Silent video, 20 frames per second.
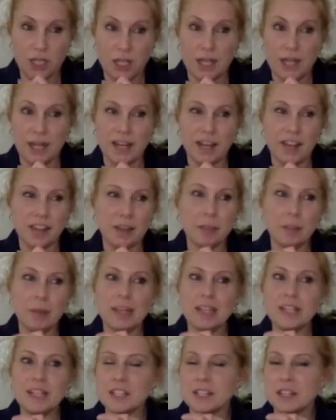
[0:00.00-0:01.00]
and I think
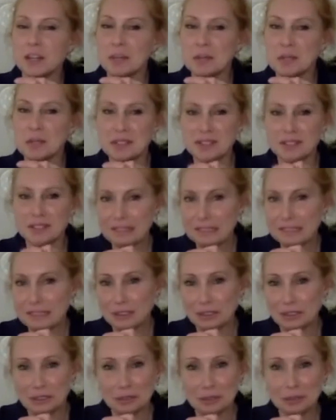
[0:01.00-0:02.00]
painting them is
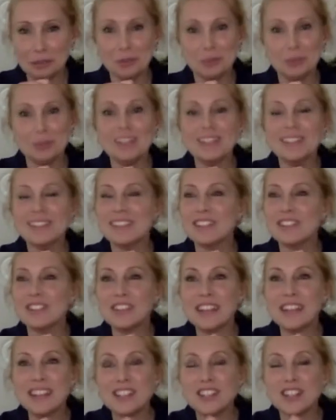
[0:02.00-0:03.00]
horrible because
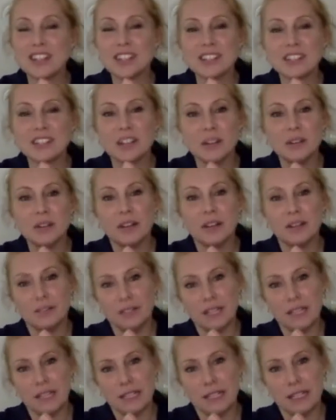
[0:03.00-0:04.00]
they're just so
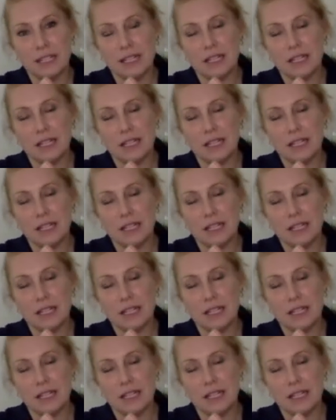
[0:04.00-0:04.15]
lovely.